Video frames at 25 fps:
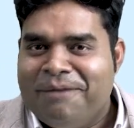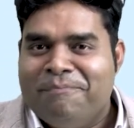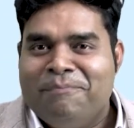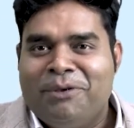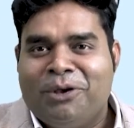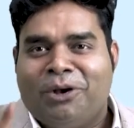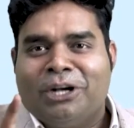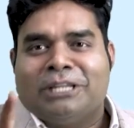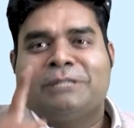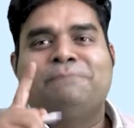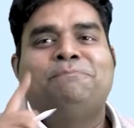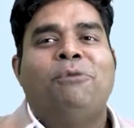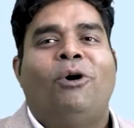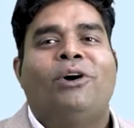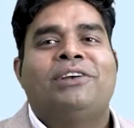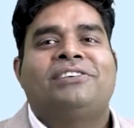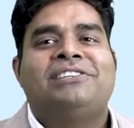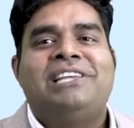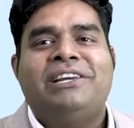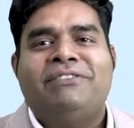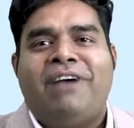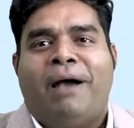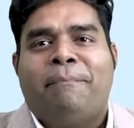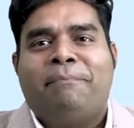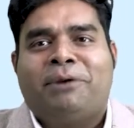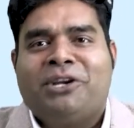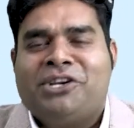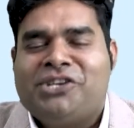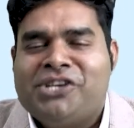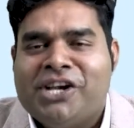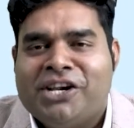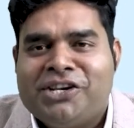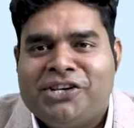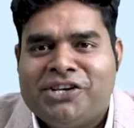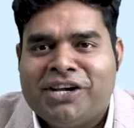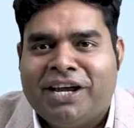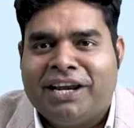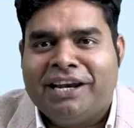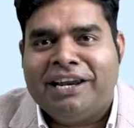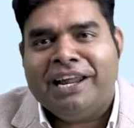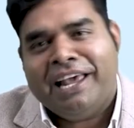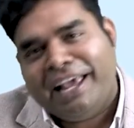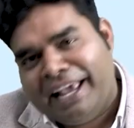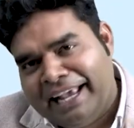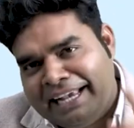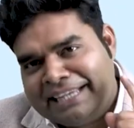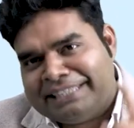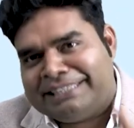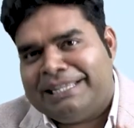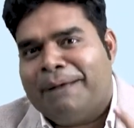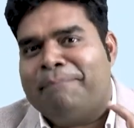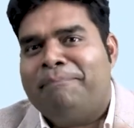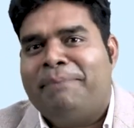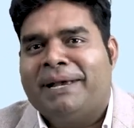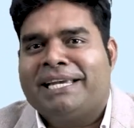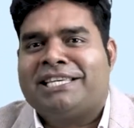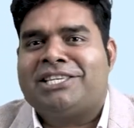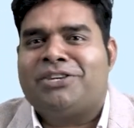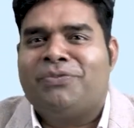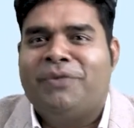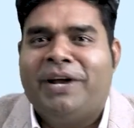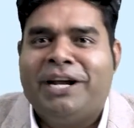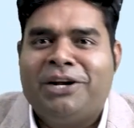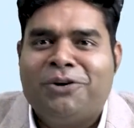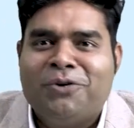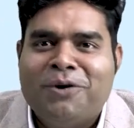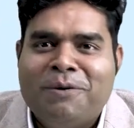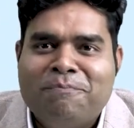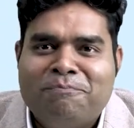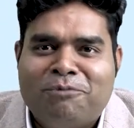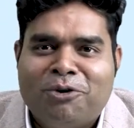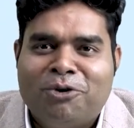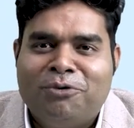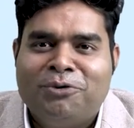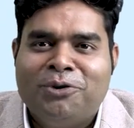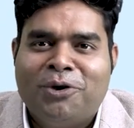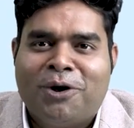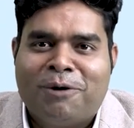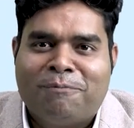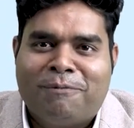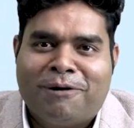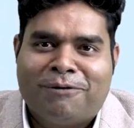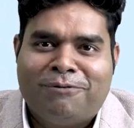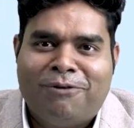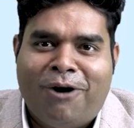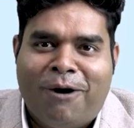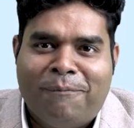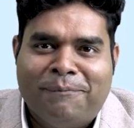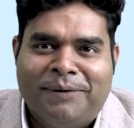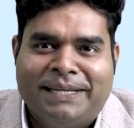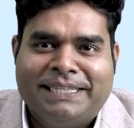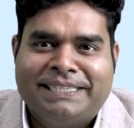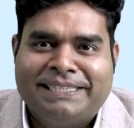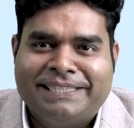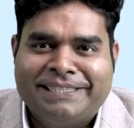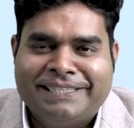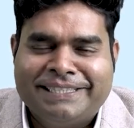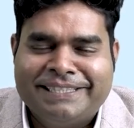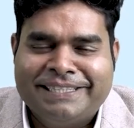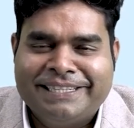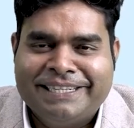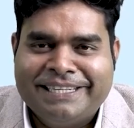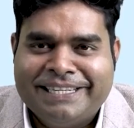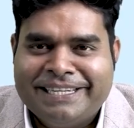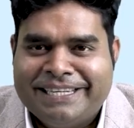because positive appreciation is the best way to improve your performance.